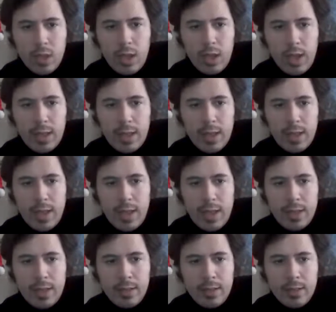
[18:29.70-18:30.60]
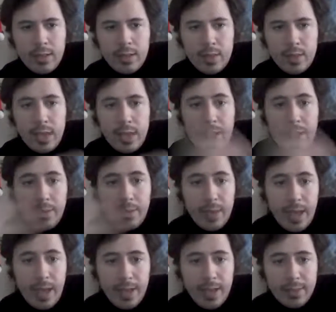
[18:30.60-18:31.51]
and then the guy
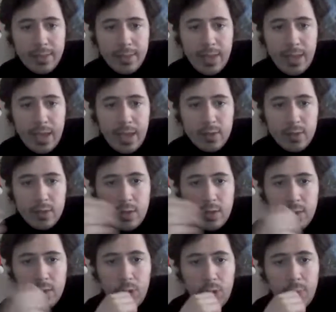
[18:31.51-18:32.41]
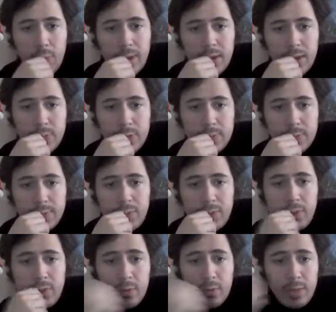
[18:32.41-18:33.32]
we had cast in that role, because
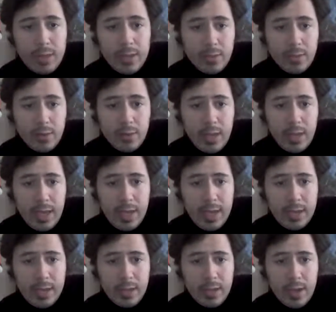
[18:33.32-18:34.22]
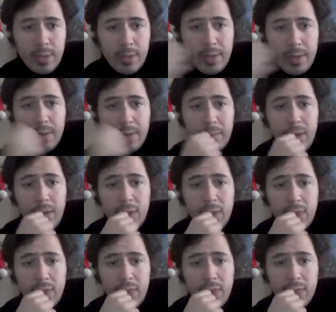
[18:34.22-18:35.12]
the film got delayed about a
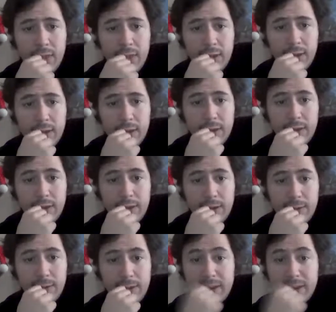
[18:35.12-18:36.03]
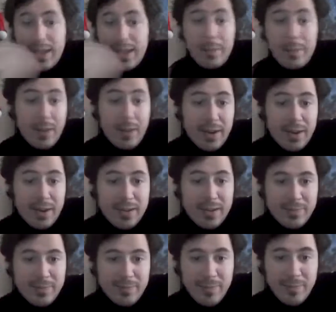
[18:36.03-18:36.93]
month. Well, he got
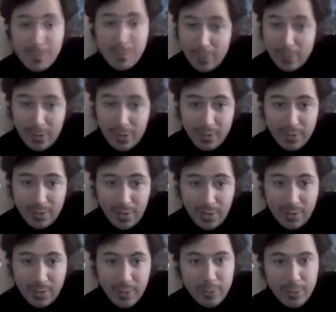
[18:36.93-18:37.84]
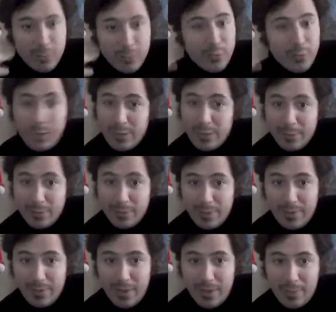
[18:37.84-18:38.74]
married and was on his honeymoon, so he couldn't
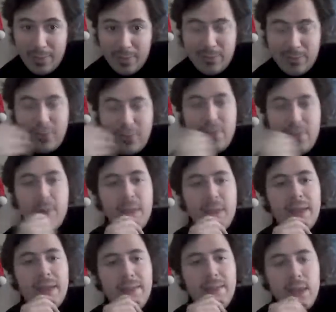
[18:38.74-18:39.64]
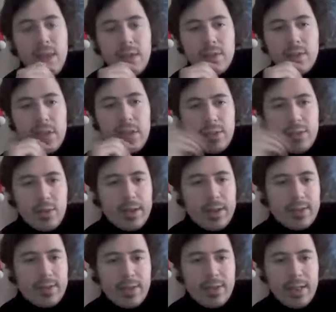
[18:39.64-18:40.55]
be available for filming. So that's why
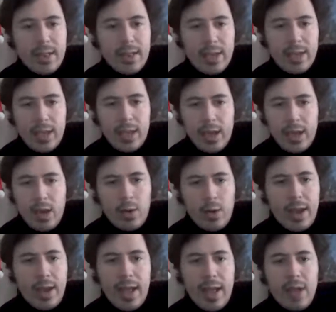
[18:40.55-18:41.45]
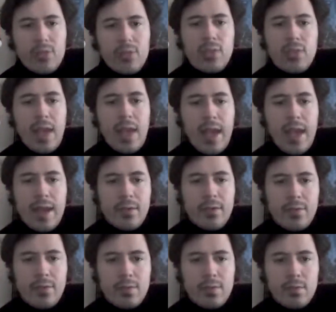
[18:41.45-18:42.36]
I just got the idea, all right, I'll just
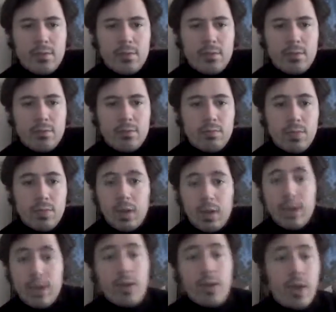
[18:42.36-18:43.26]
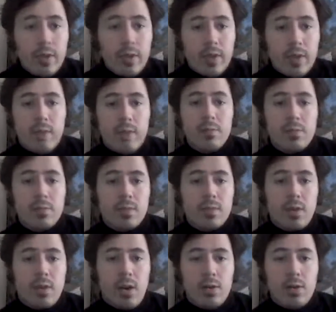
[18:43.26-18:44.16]
have Glenn Harvey
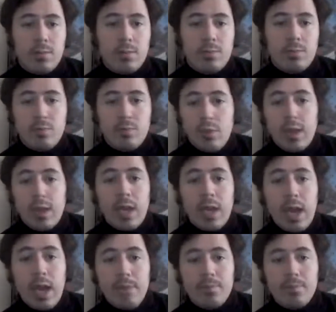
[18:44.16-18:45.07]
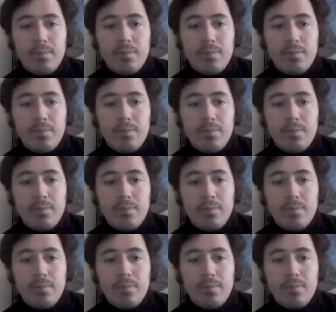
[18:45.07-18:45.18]
call him. Why not?